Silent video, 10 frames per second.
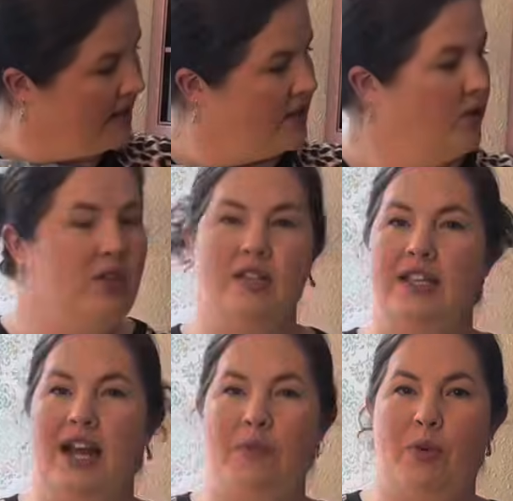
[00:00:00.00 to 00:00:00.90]
So
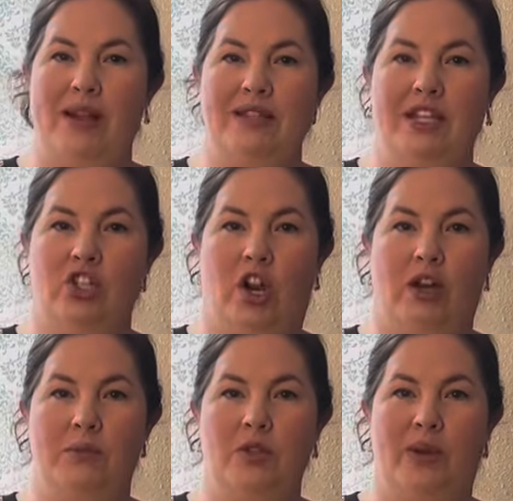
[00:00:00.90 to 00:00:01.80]
using up the rest of the
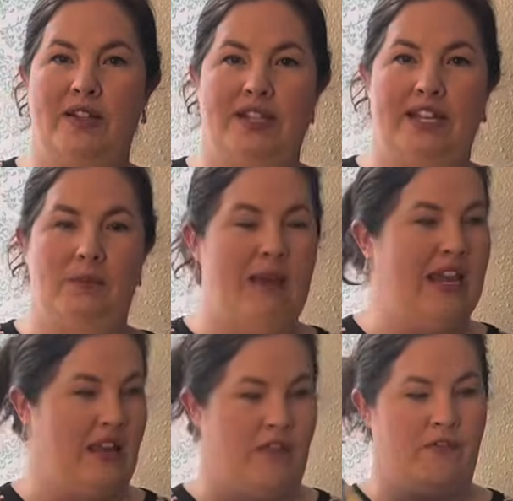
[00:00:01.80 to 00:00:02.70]
charm squares that didn't make it
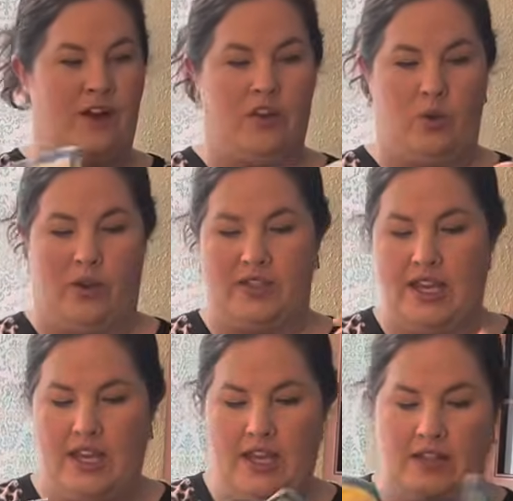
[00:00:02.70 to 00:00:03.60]
into the front of the quilt.
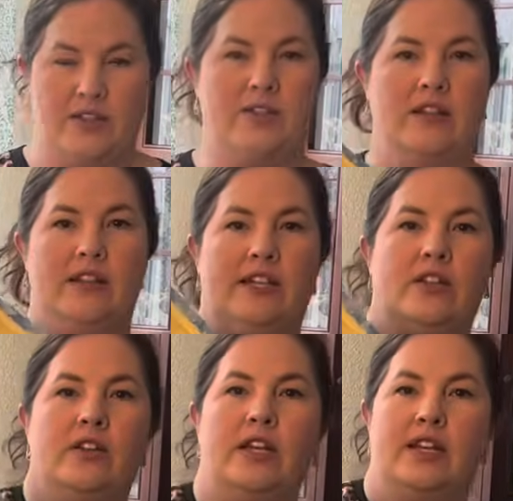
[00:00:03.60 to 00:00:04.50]
So there's a
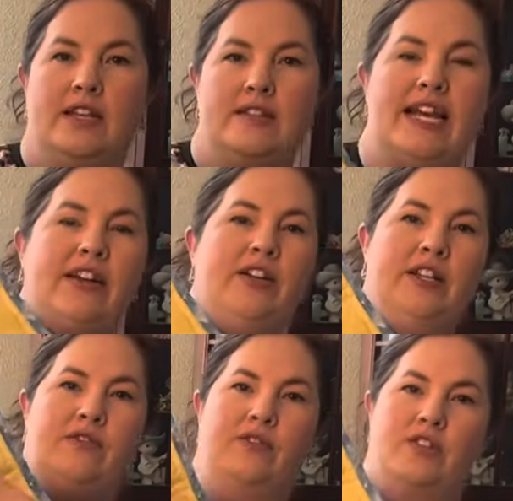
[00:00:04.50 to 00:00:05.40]
little
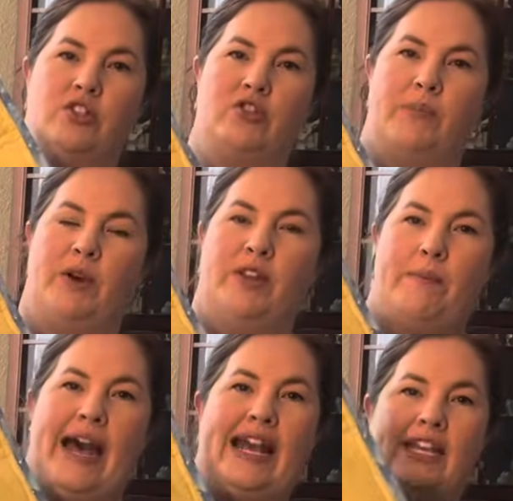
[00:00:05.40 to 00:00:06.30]
decorative strip on the back